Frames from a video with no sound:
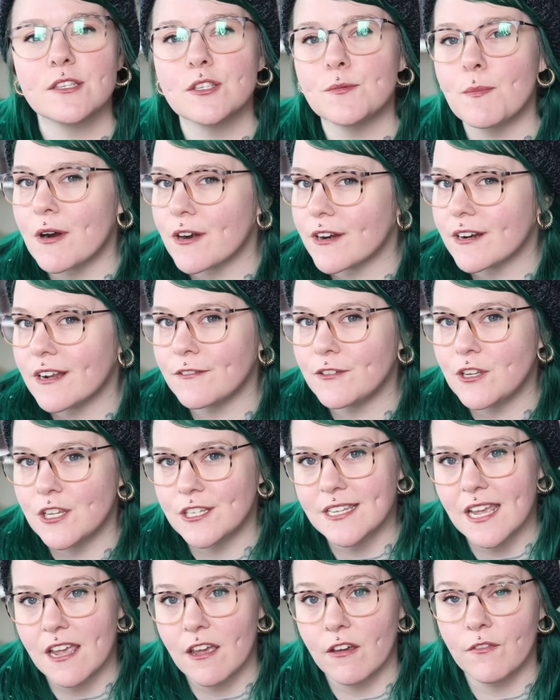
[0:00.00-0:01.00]
smart enough to
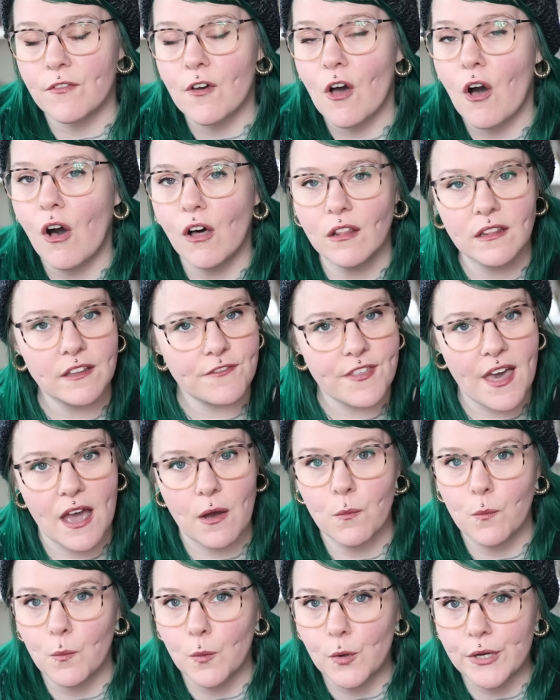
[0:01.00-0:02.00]
save all of
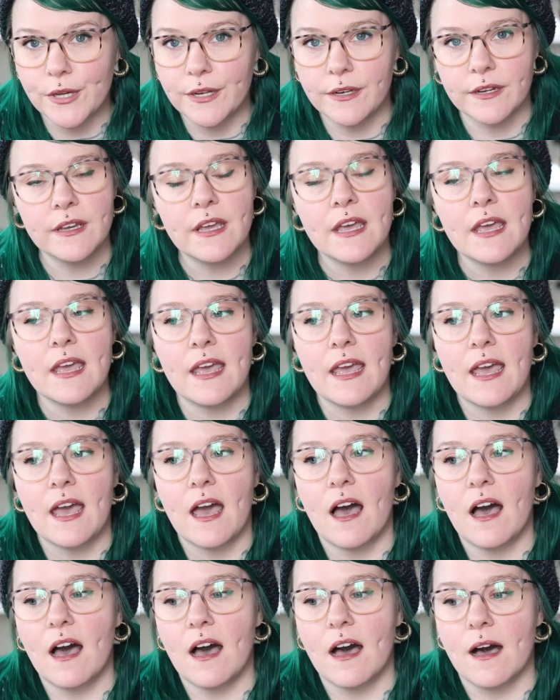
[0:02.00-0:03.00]
that wood
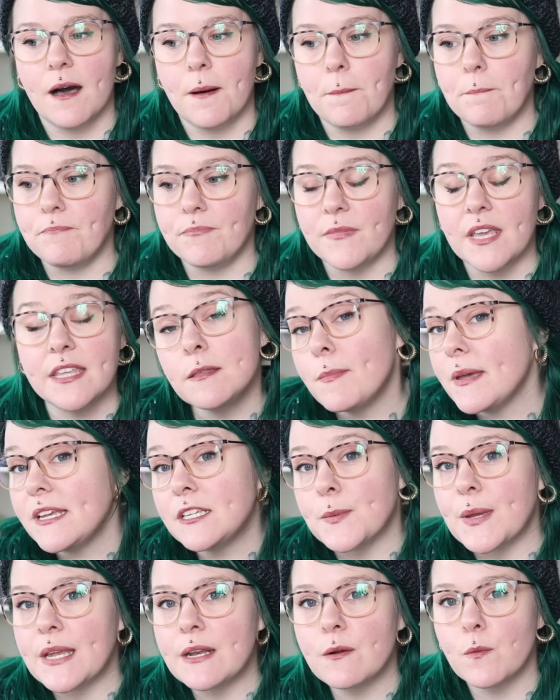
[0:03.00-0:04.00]
in the
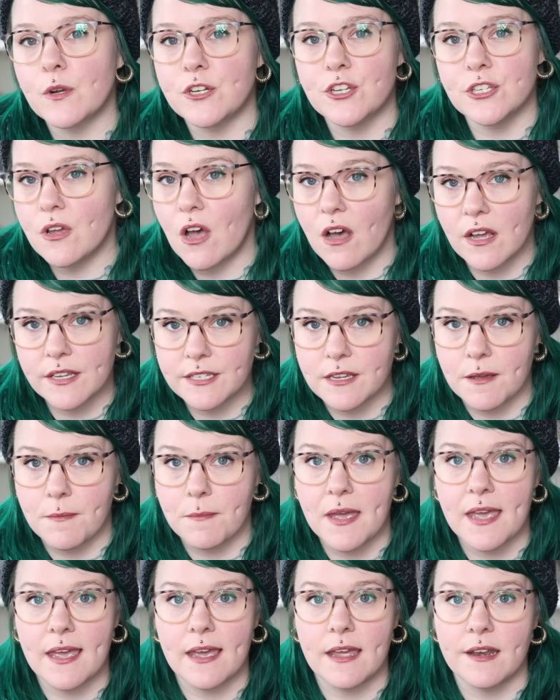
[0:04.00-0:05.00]
basement, which is
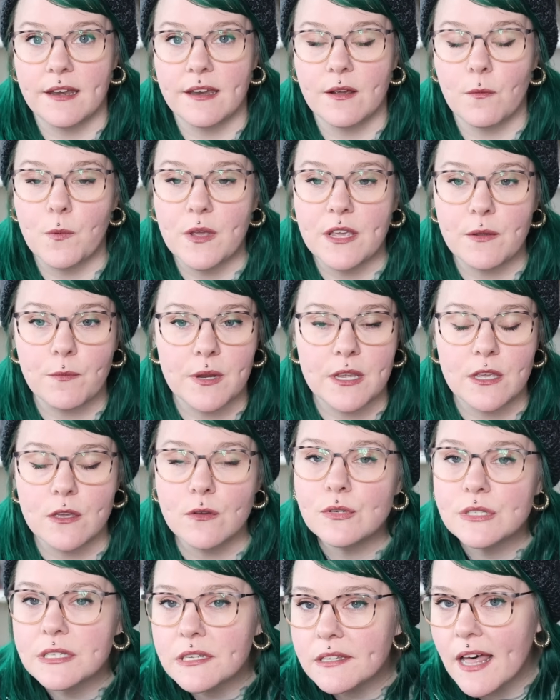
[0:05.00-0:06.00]
awesome. And we
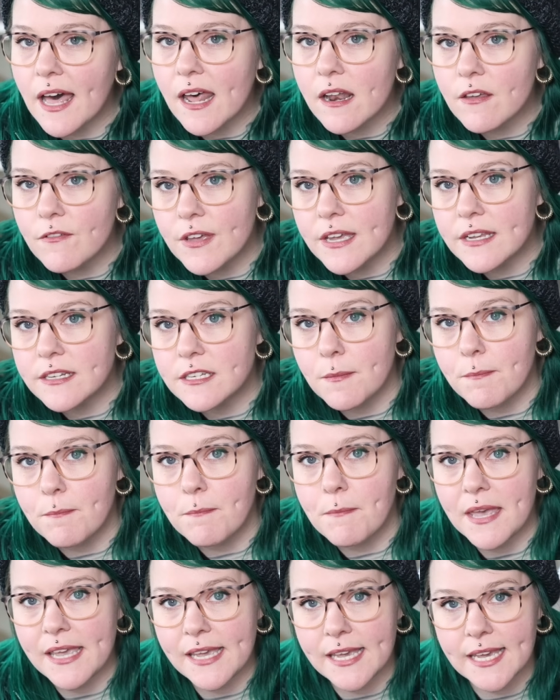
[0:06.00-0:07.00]
reused a lot of it to
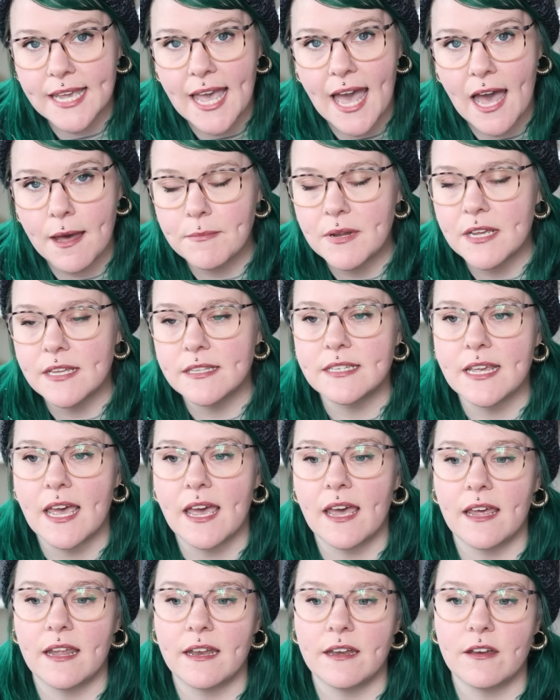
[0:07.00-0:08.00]
make cabinets,
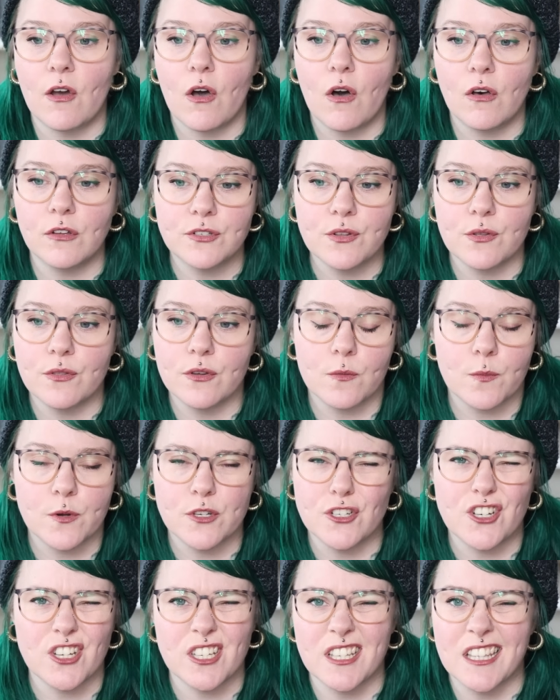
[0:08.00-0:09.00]
and also there
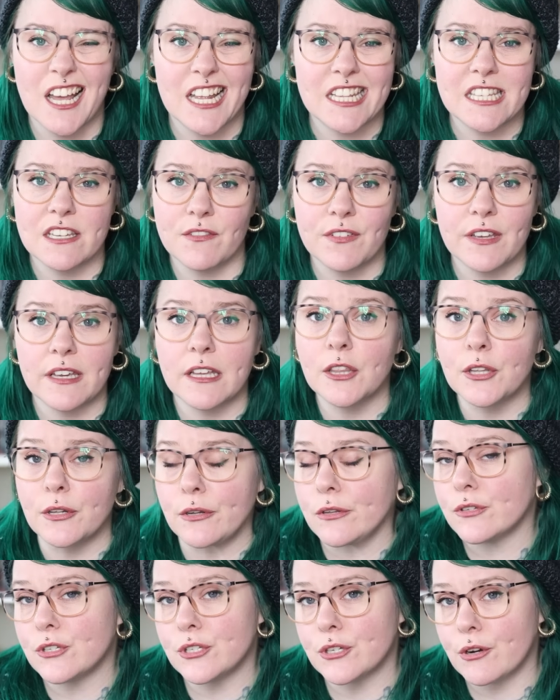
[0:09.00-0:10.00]
was just lots of like
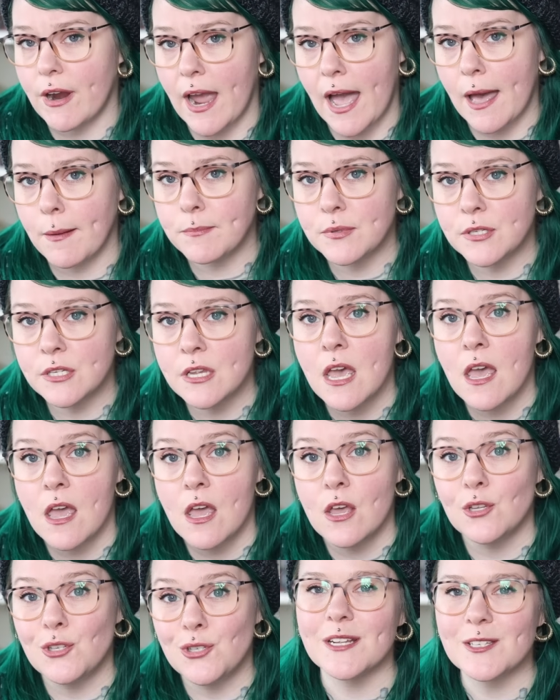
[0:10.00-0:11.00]
little scraps.
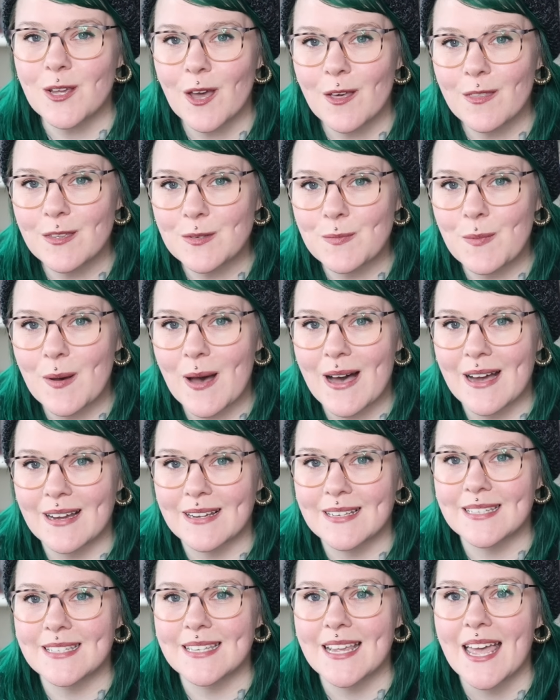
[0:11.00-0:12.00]
When I saw this
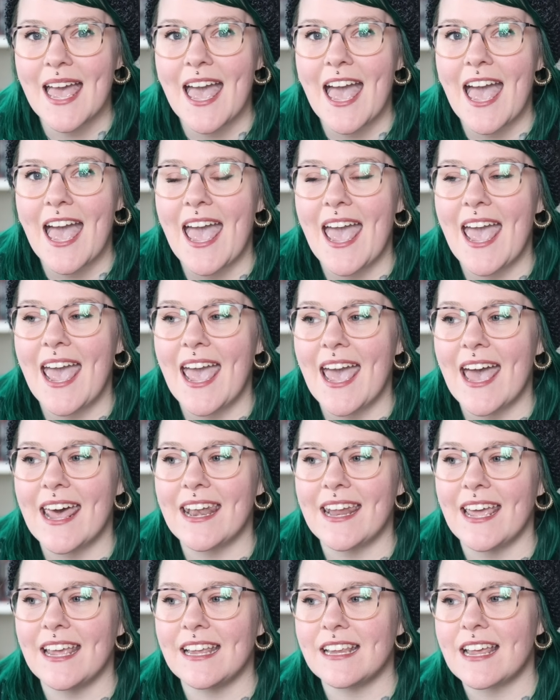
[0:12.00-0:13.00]
box
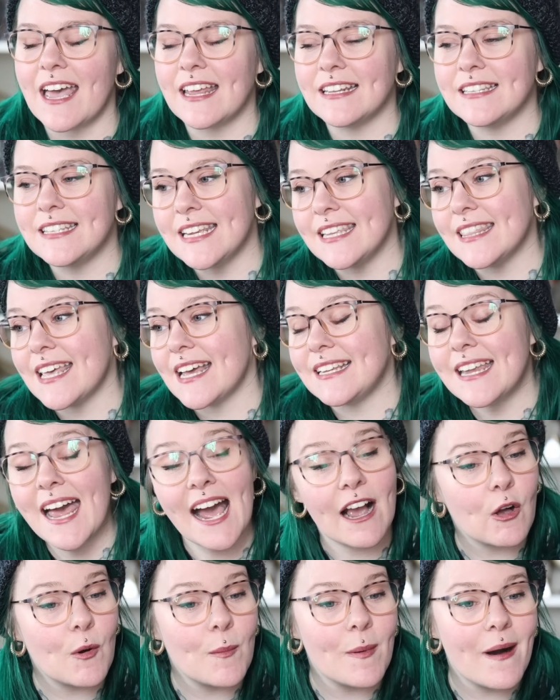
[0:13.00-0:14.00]
and I had seen that
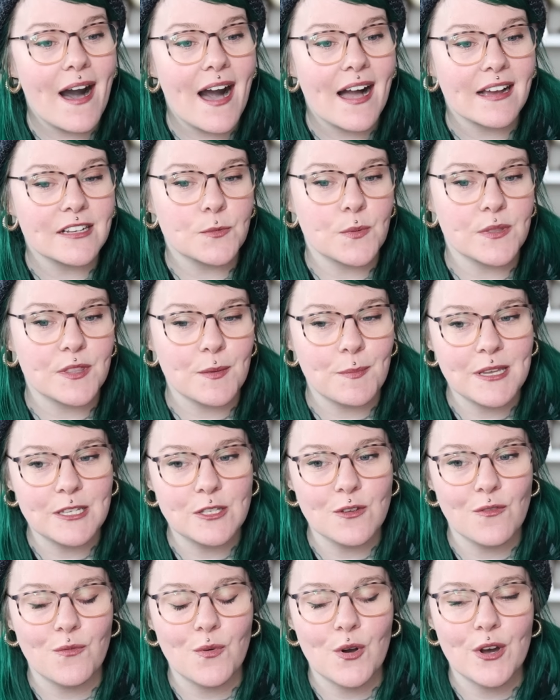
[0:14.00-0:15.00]
tackle box with the
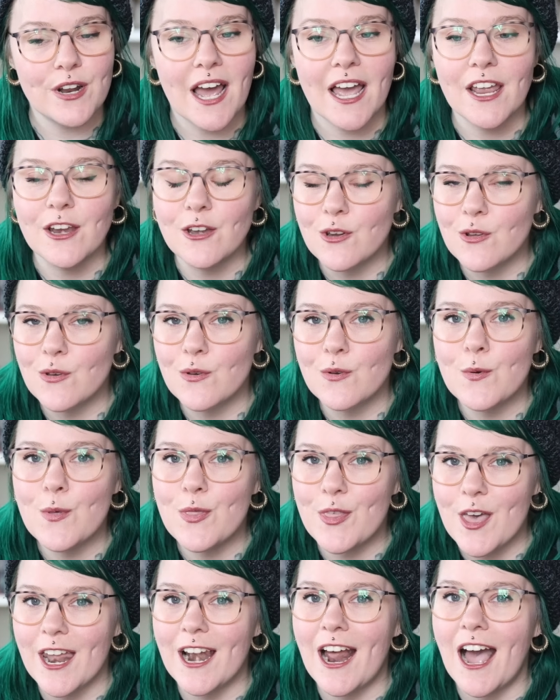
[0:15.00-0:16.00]
piece of wood, I knew
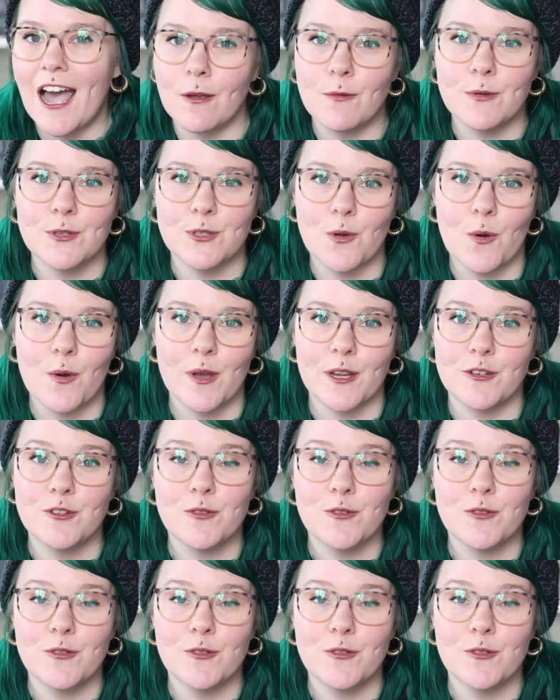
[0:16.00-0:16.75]
that I was going